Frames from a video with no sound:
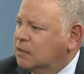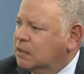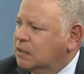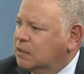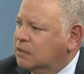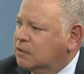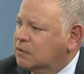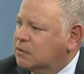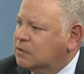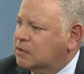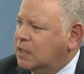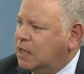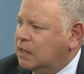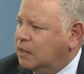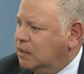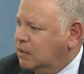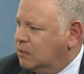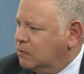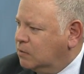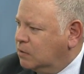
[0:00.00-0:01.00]
that is
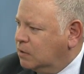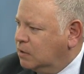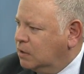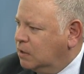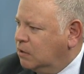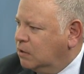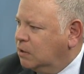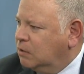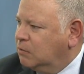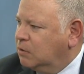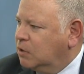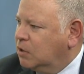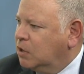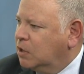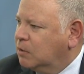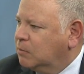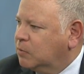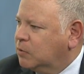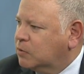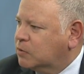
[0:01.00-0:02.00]
out of the ordinary
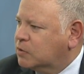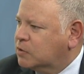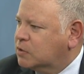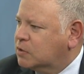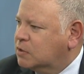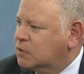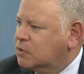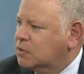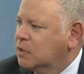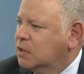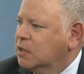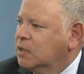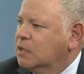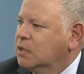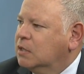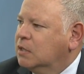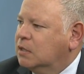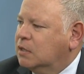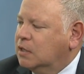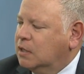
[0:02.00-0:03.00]
regarding purchases,
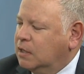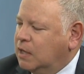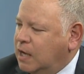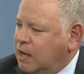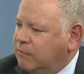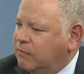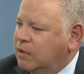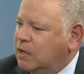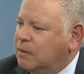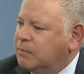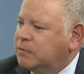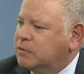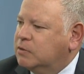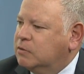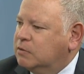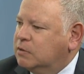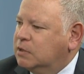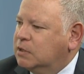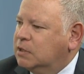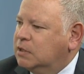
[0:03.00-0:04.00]
that they have the
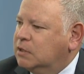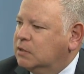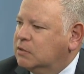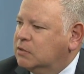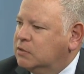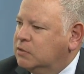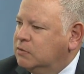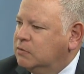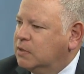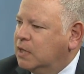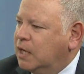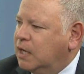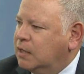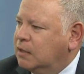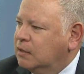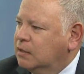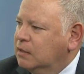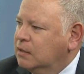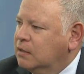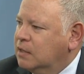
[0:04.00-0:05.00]
opportunity to do
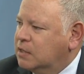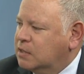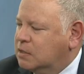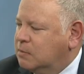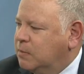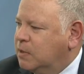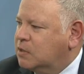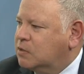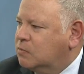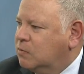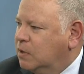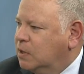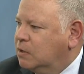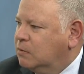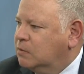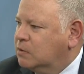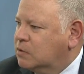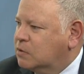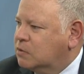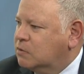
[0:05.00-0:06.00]
that that's the best way
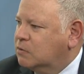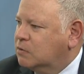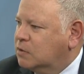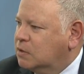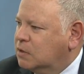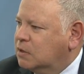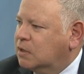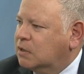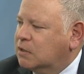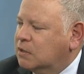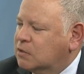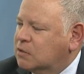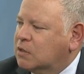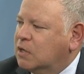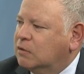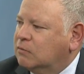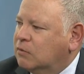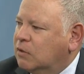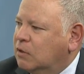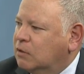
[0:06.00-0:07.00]
to ensure that nothing's
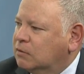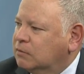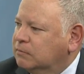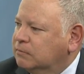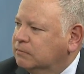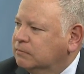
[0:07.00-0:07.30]
gone wrong.